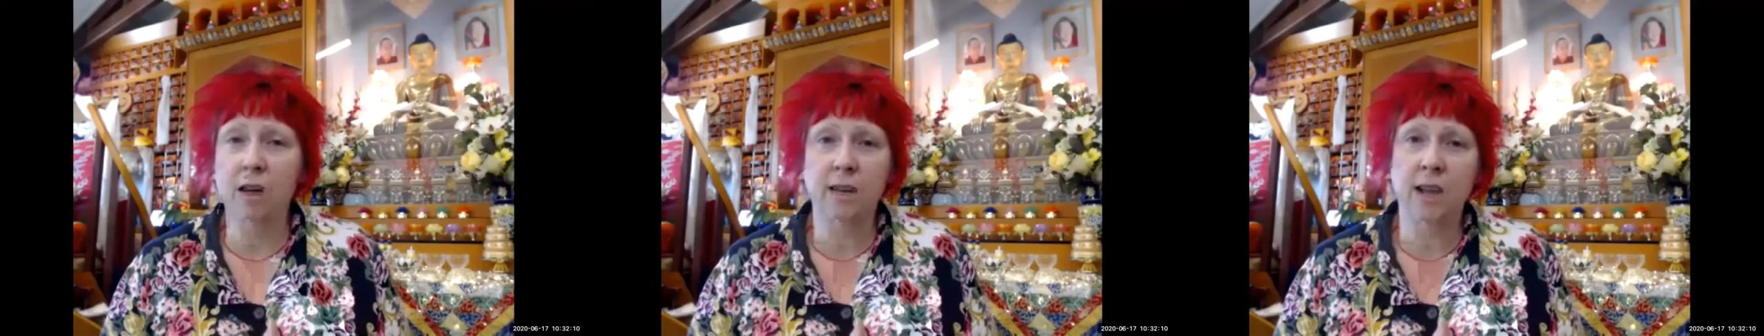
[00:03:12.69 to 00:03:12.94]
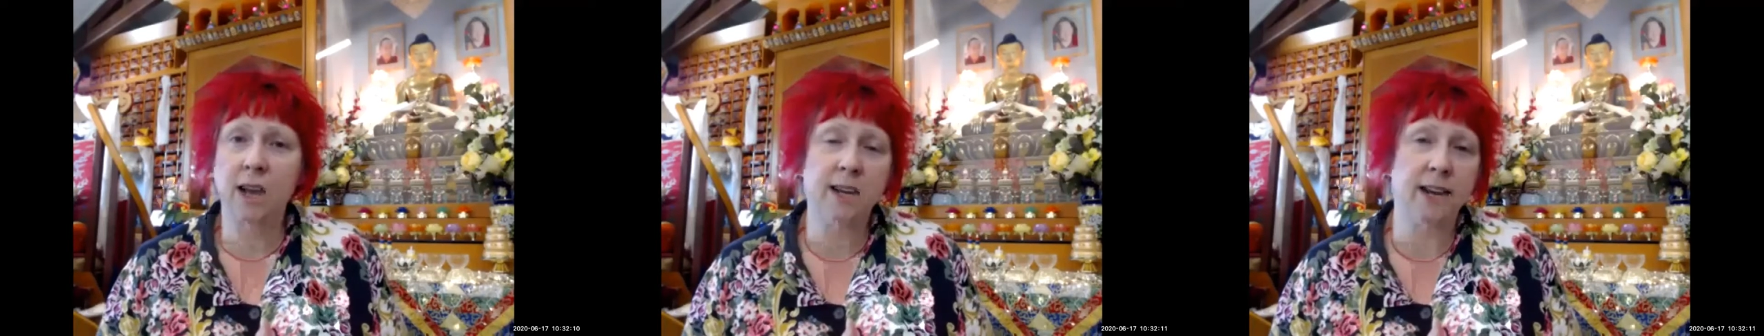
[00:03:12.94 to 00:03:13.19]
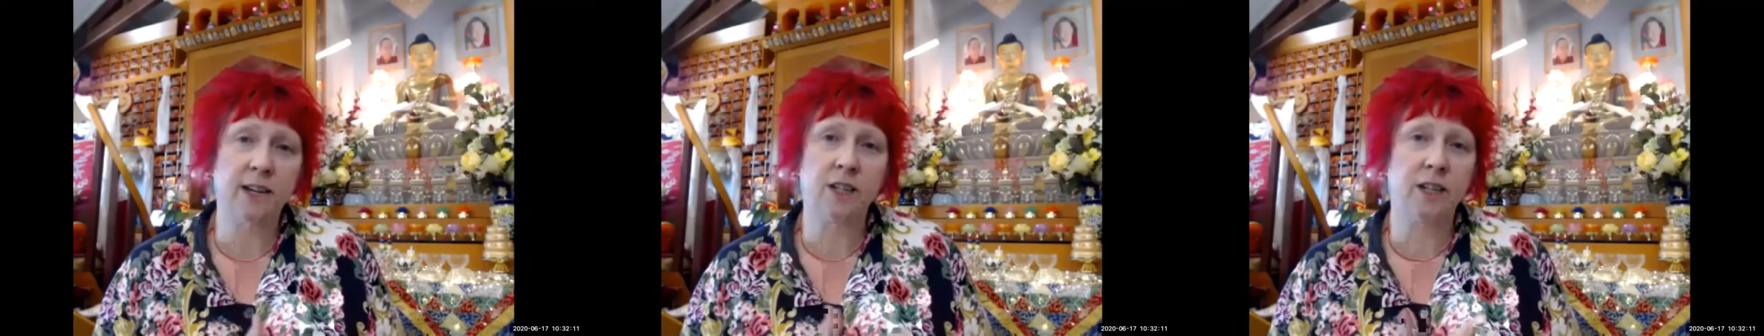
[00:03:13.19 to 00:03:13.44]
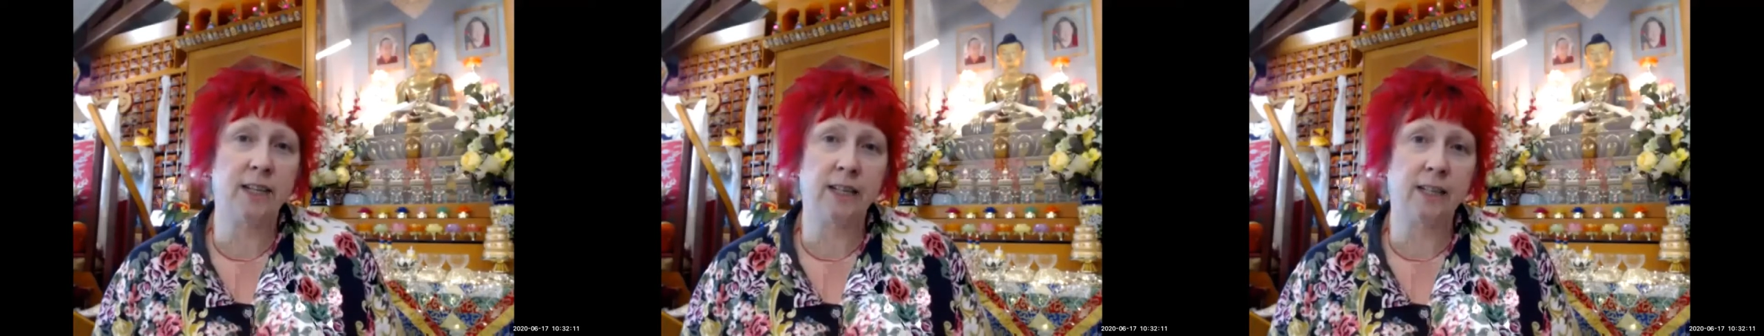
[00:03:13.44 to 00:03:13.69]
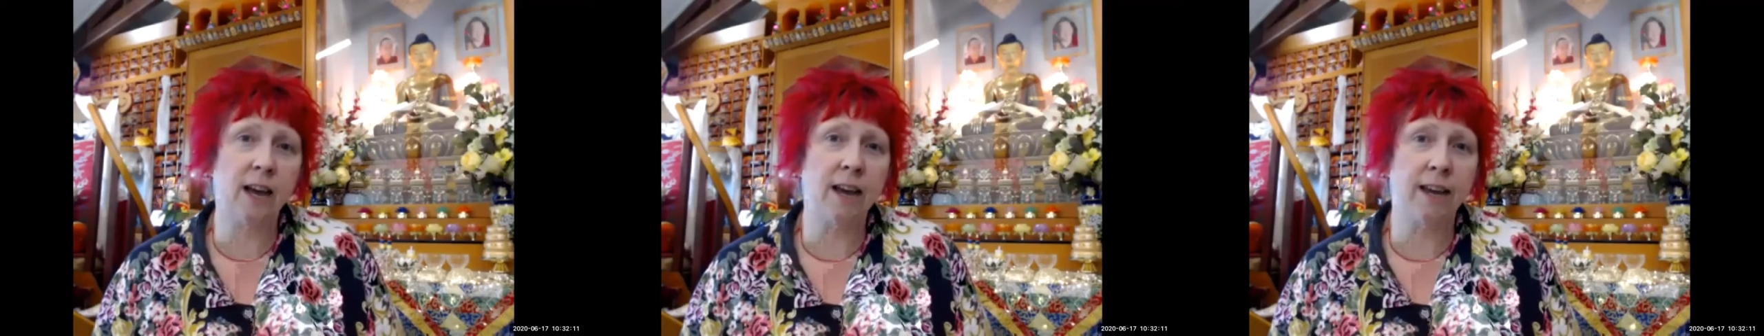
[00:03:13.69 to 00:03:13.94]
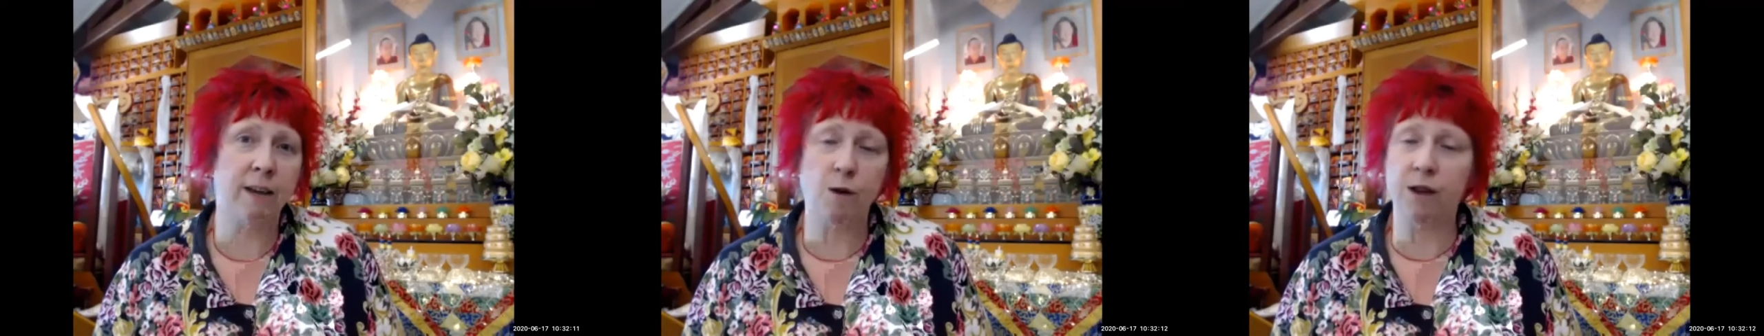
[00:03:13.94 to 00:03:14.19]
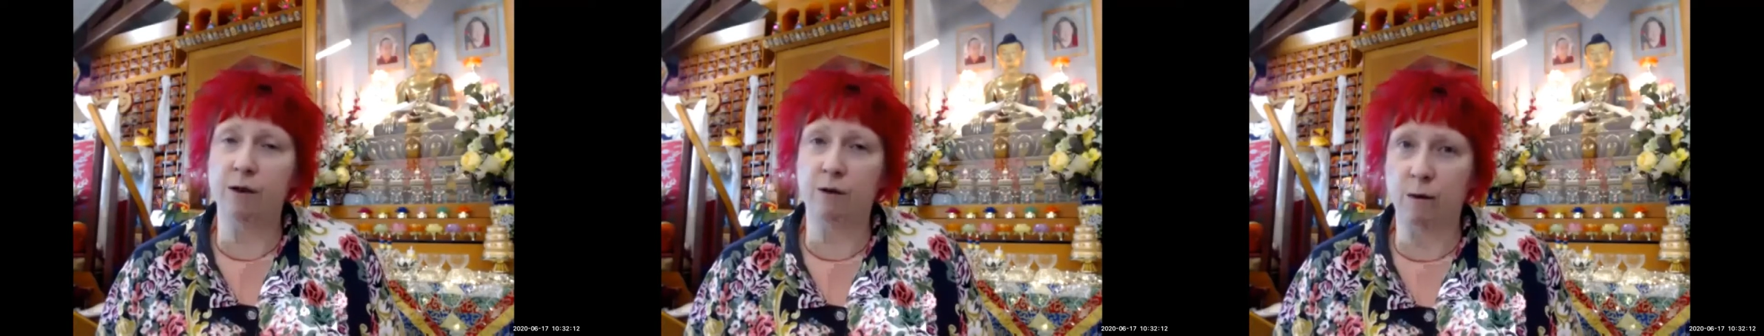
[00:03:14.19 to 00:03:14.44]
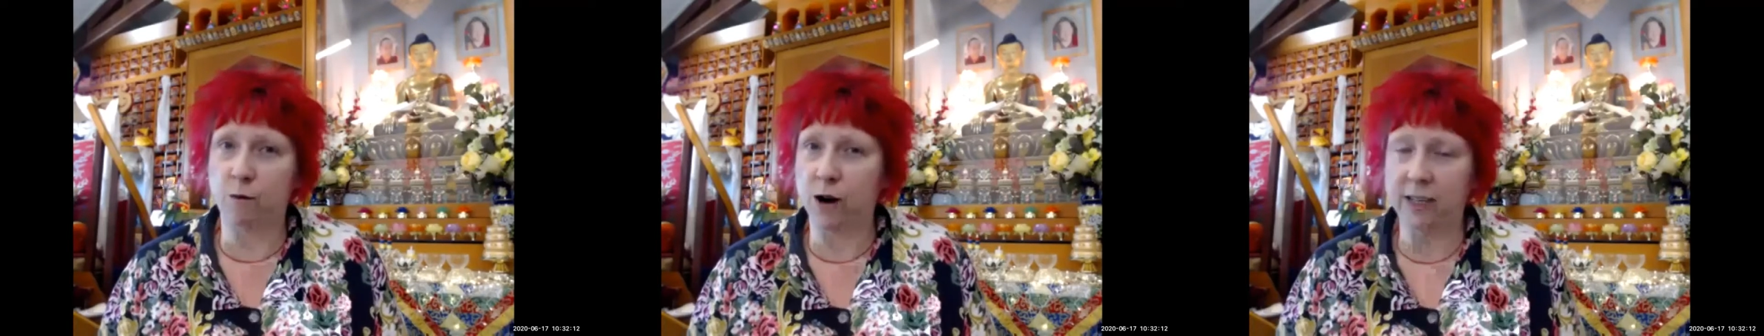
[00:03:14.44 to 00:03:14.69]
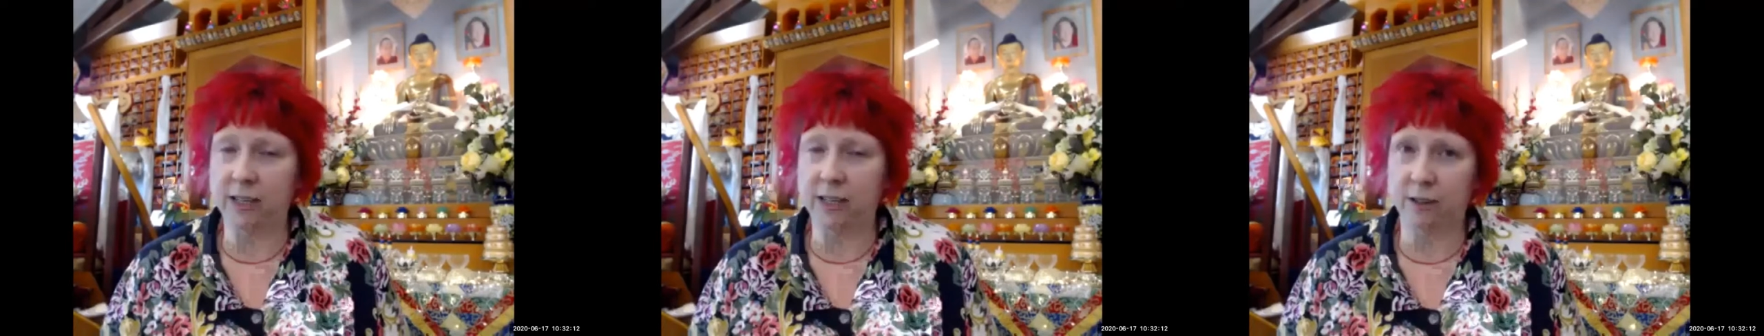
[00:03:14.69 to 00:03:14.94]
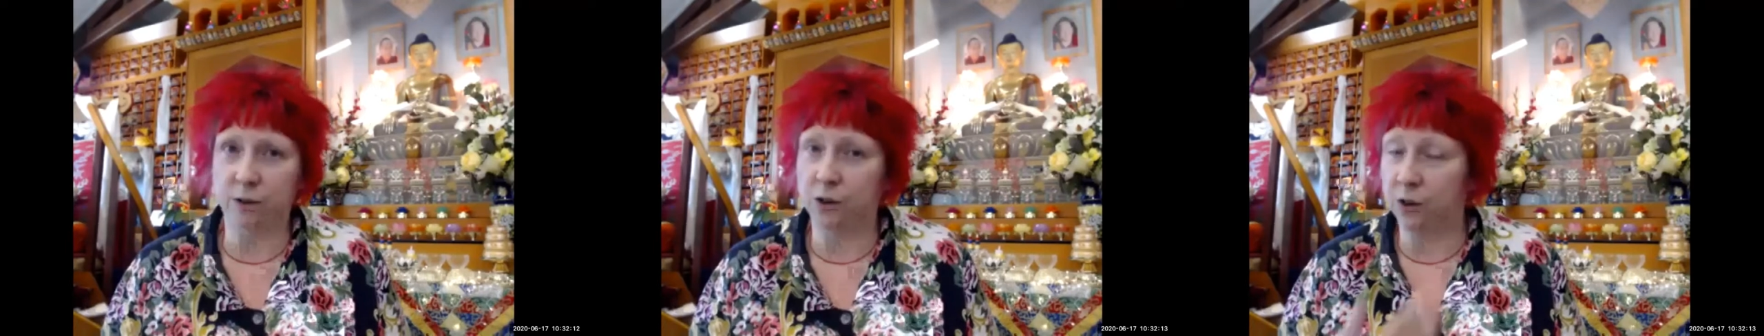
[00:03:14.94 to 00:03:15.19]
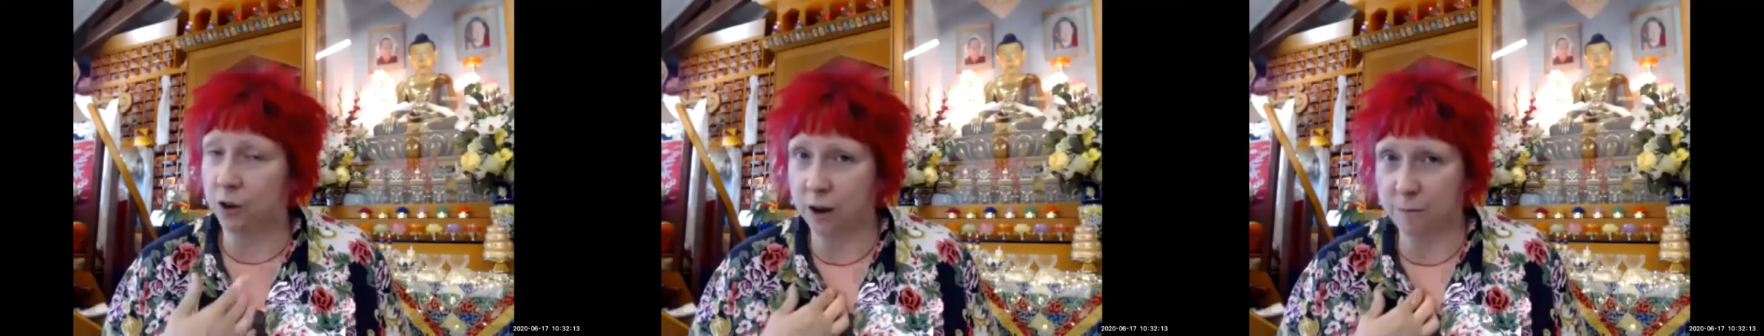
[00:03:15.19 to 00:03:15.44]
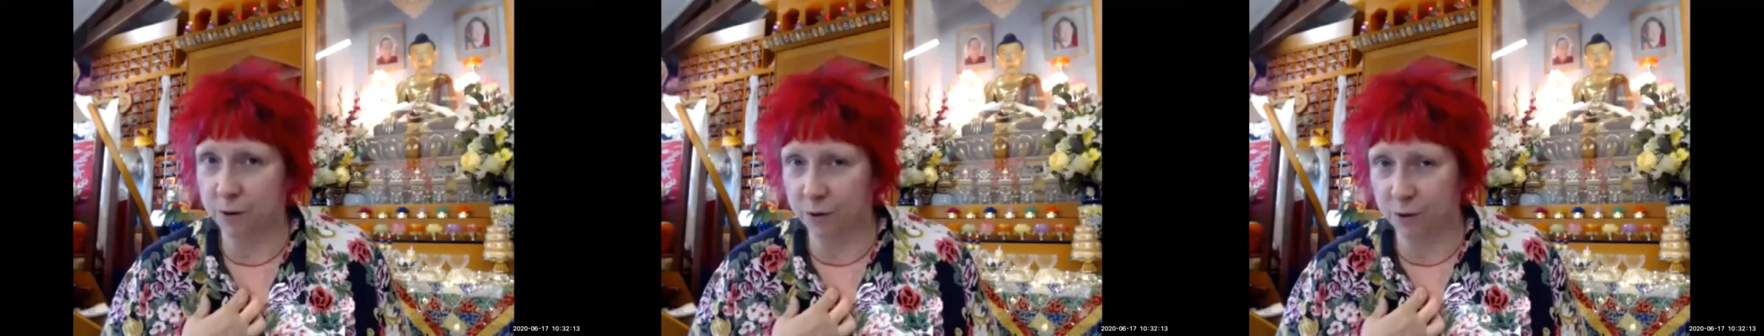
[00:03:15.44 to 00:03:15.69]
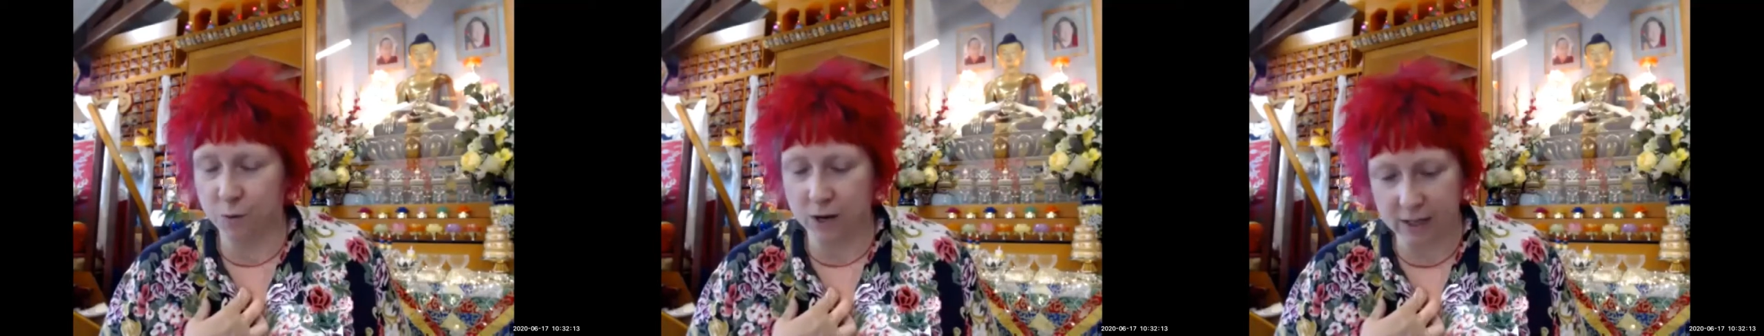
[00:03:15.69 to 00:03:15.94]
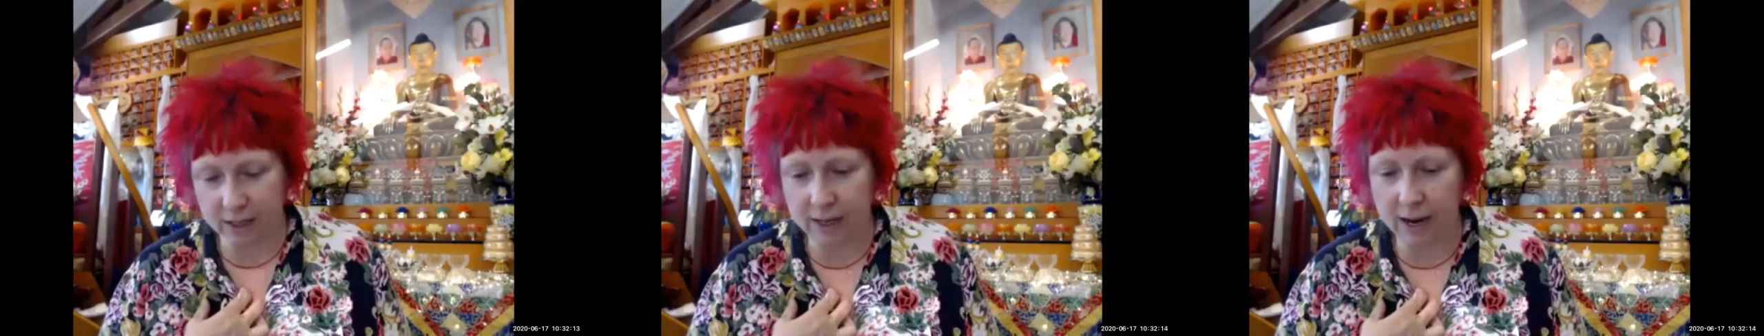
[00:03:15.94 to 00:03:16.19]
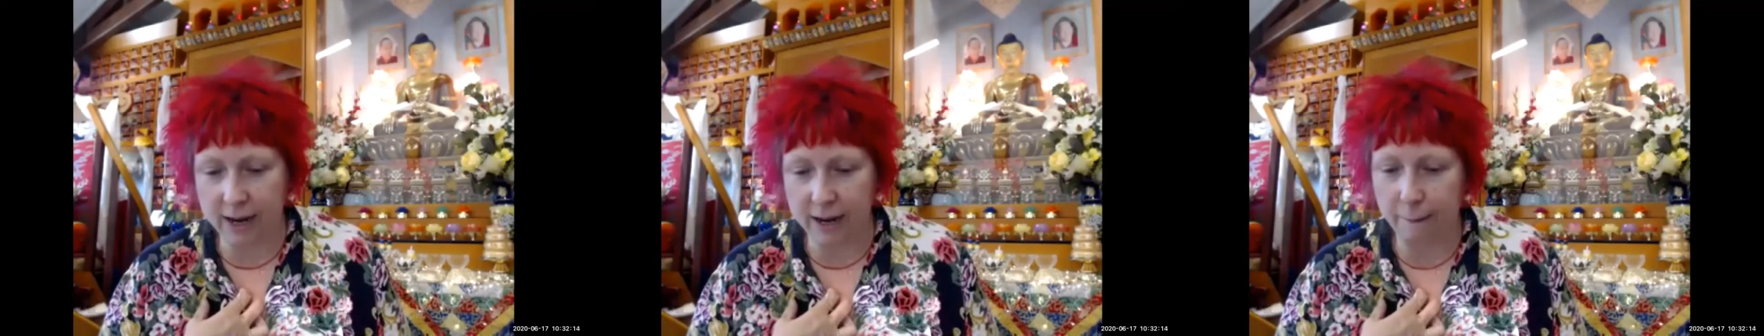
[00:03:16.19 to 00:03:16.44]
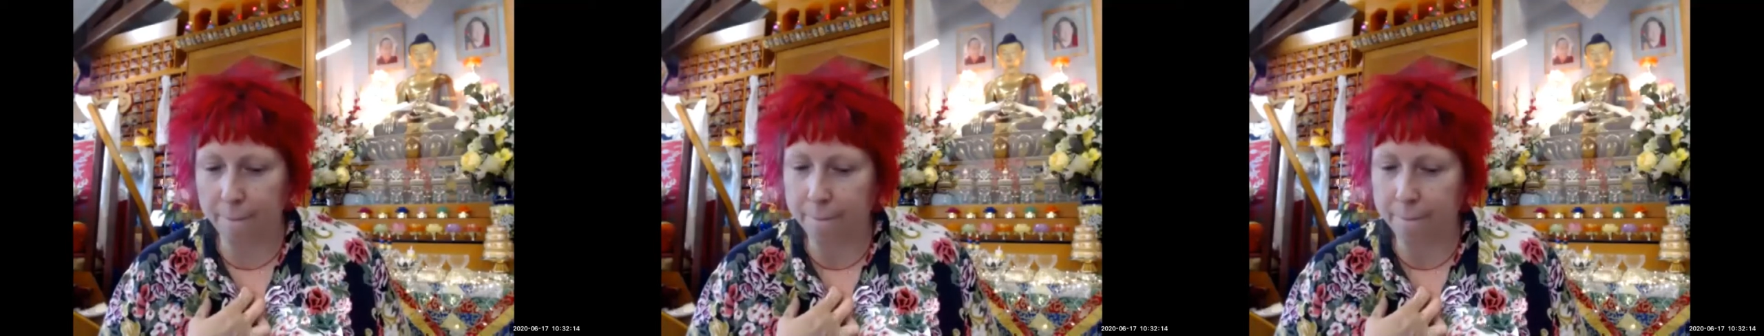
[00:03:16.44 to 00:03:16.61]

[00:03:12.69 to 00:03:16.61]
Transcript: I can't actually say whether I'm racist or not. I'm not the one to say.